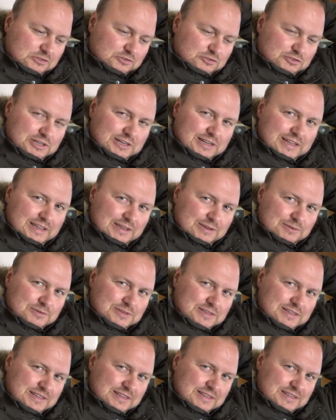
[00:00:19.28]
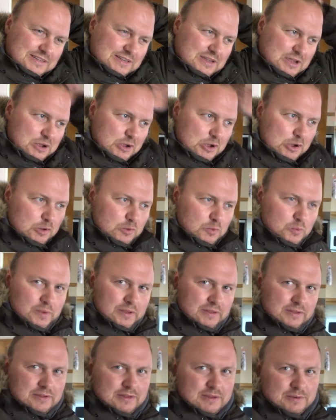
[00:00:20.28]
trying to get used to this cold
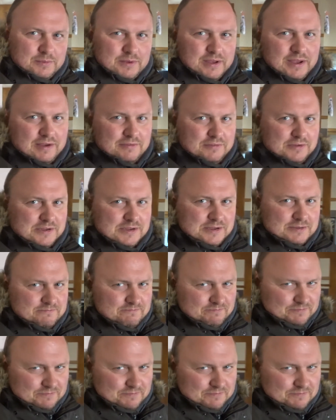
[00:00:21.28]
weather that we're having.